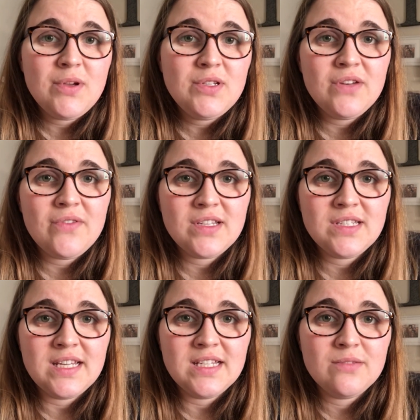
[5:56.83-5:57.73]
Most
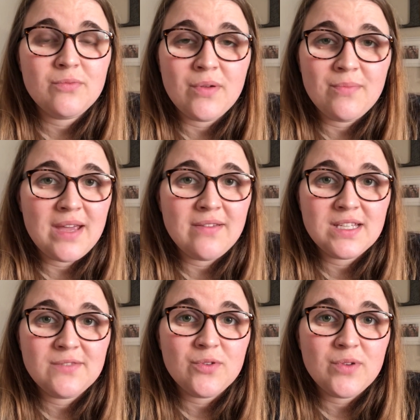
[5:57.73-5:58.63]
universities won't pay
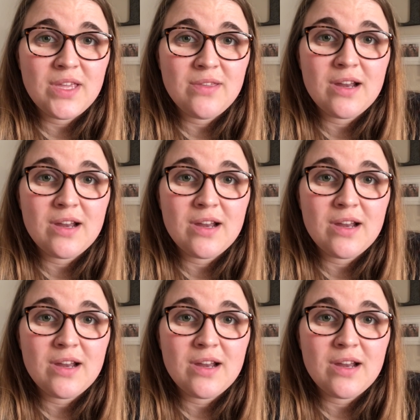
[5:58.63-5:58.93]
this for you.